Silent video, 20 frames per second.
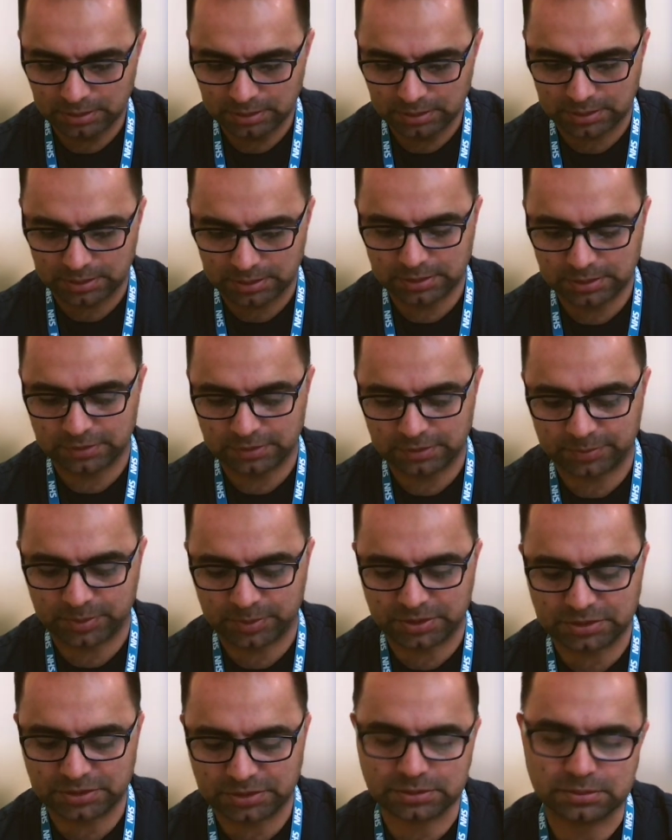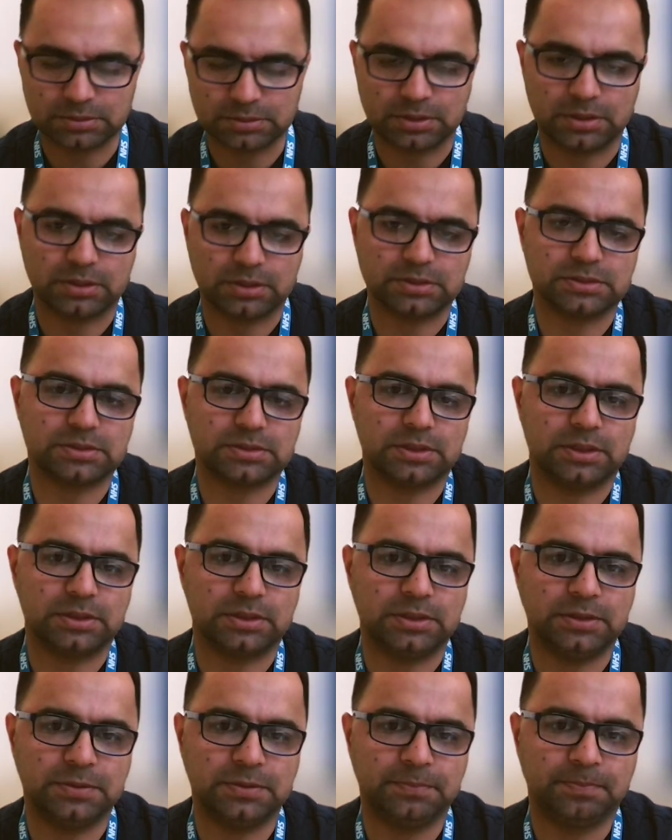Again, if a patient has
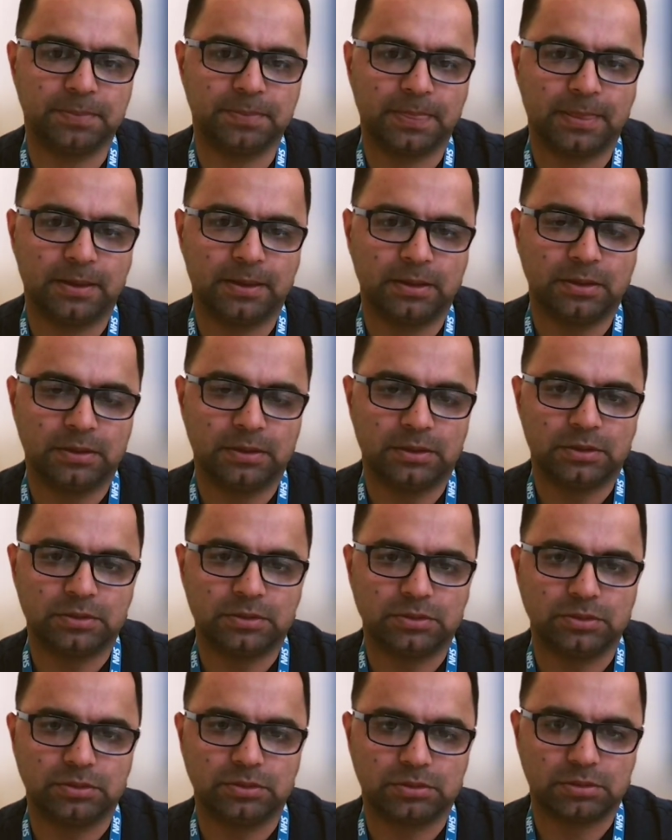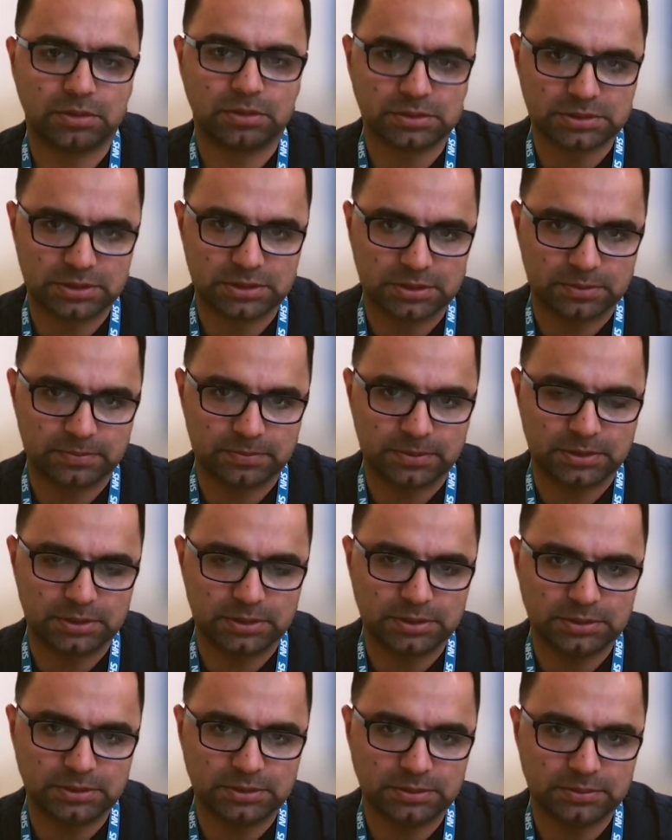any neurological
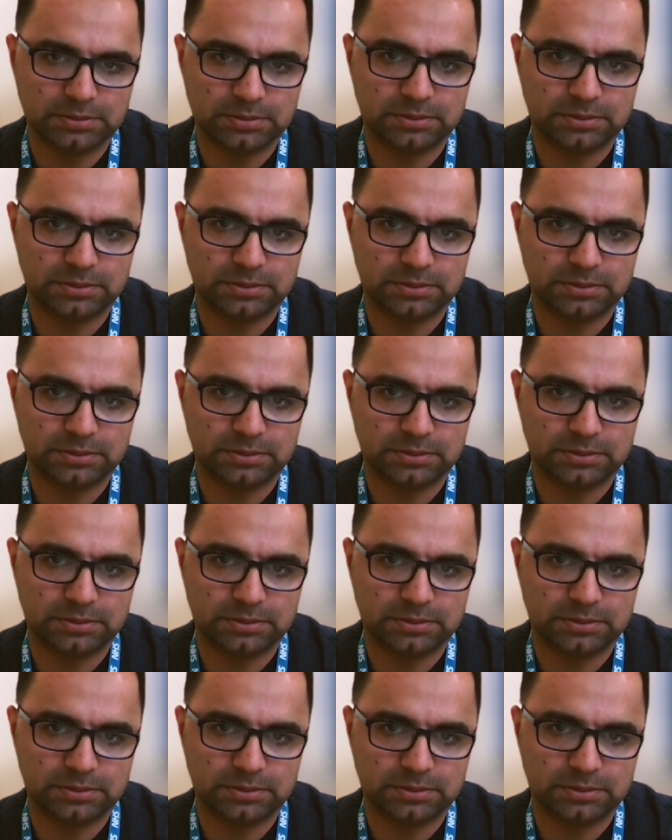bleed,